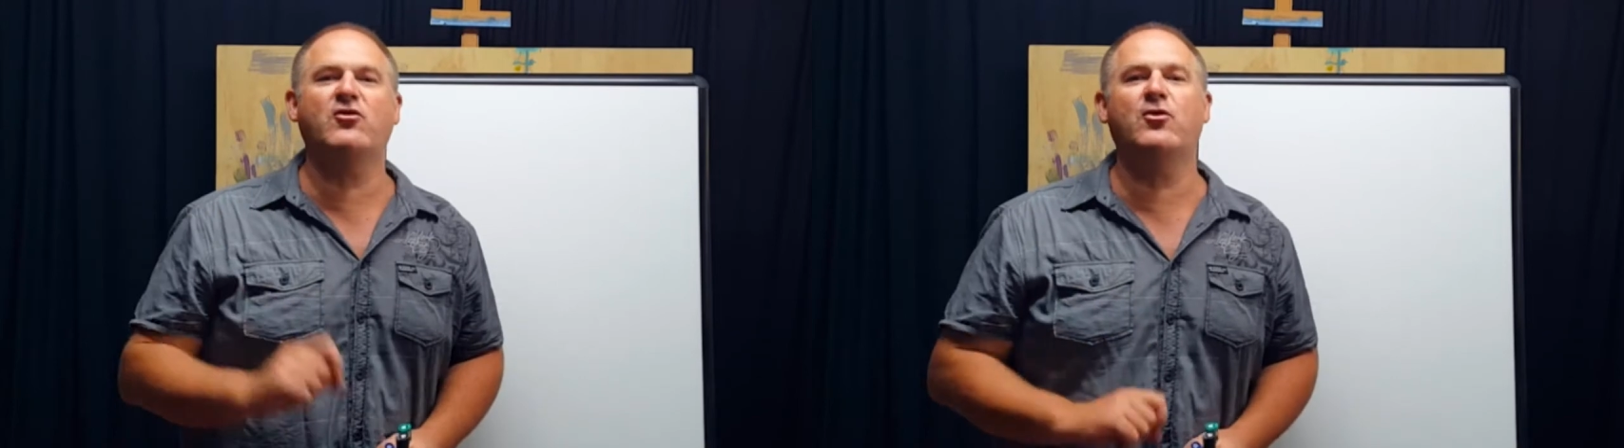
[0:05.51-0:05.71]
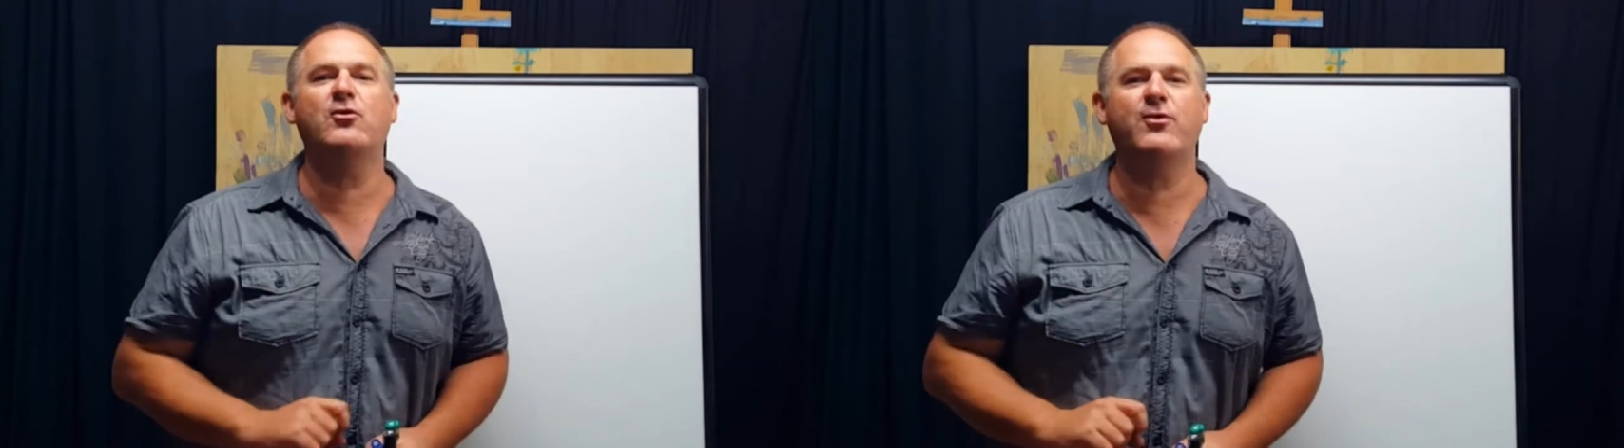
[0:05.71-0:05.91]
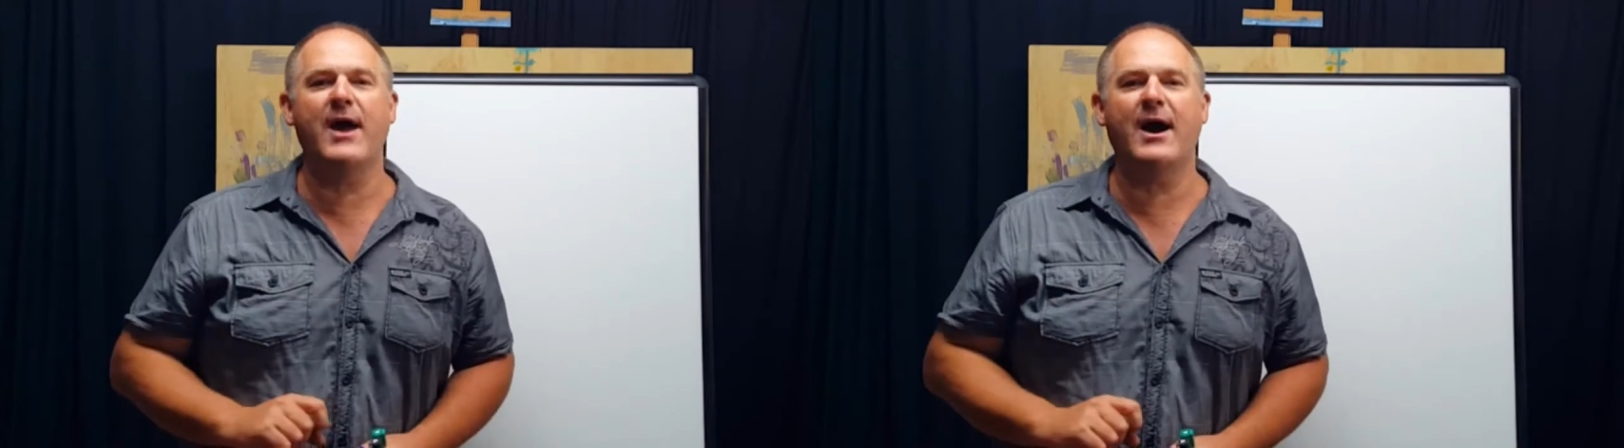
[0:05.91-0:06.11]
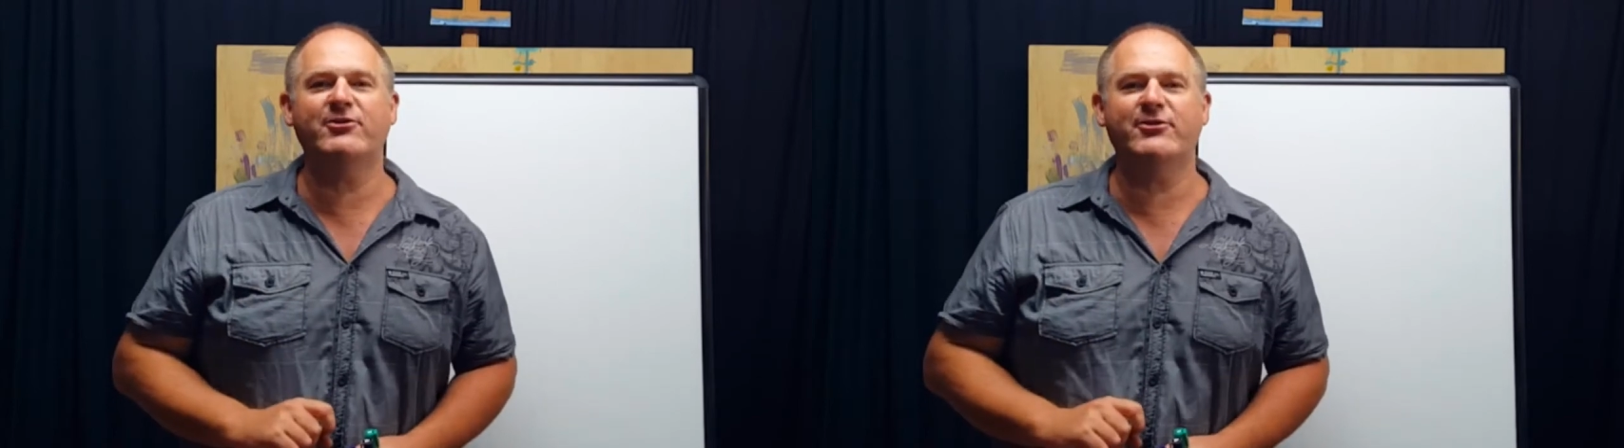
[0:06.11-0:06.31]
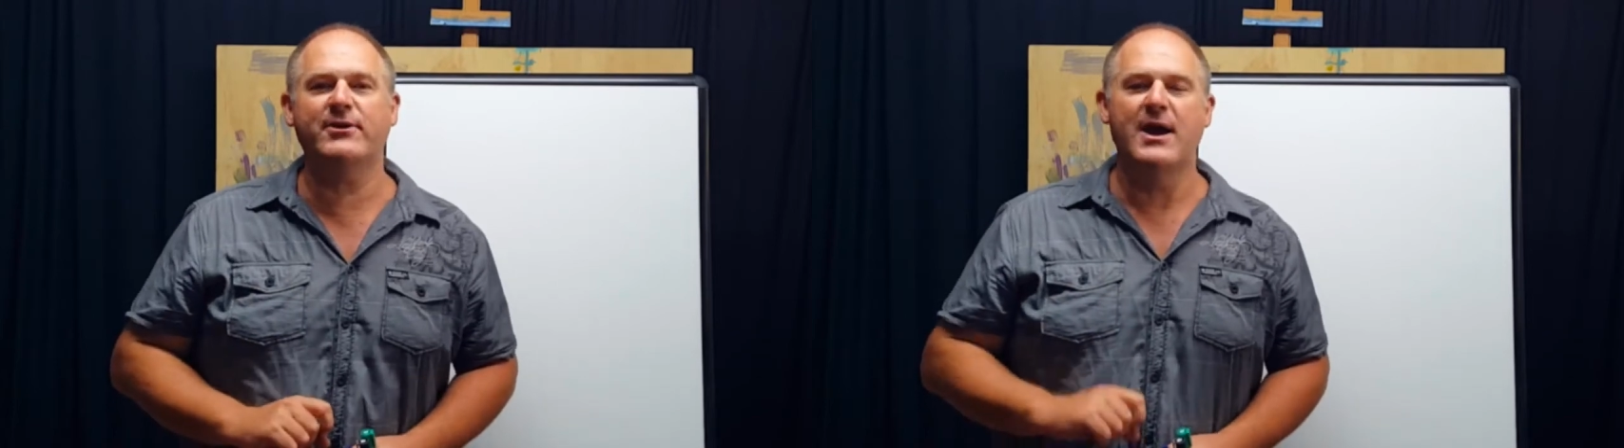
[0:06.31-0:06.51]
two
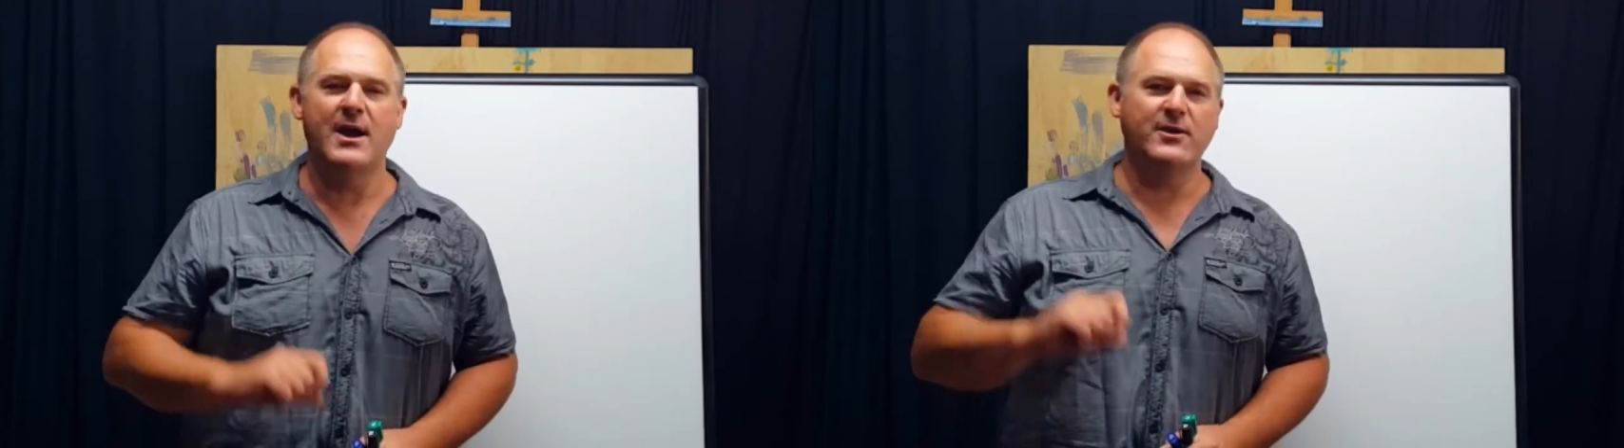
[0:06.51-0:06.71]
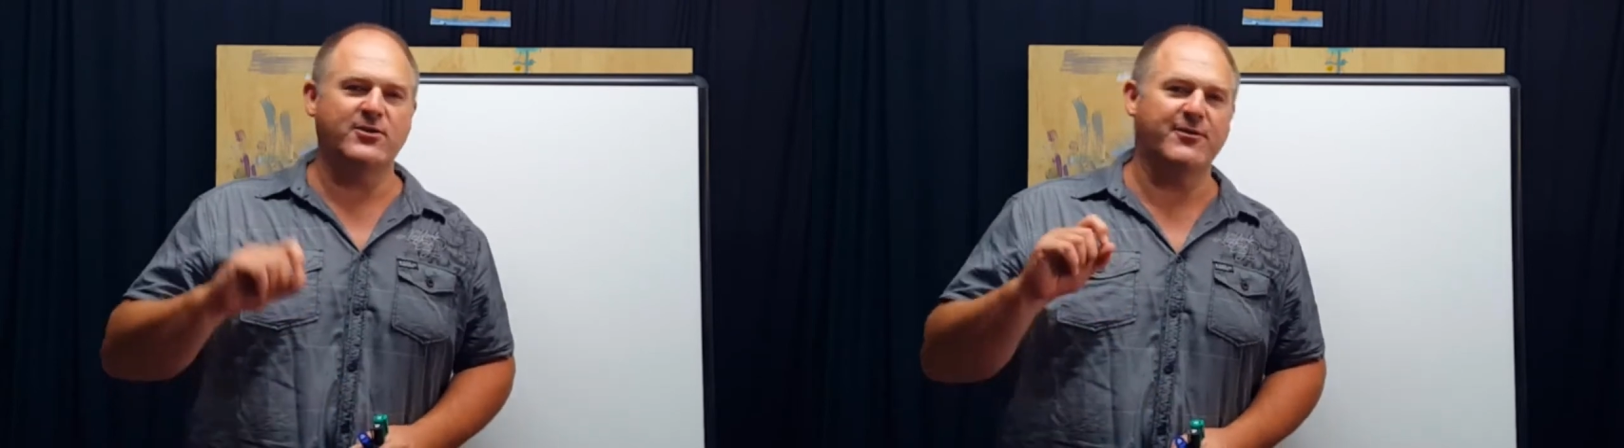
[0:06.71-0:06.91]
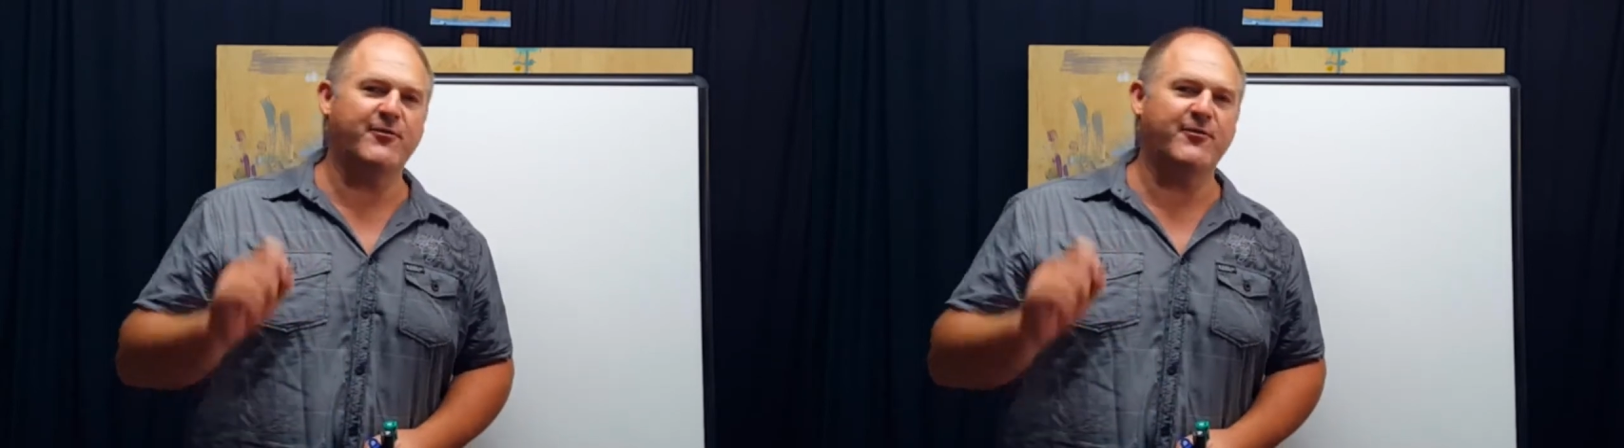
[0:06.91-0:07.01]
thousand to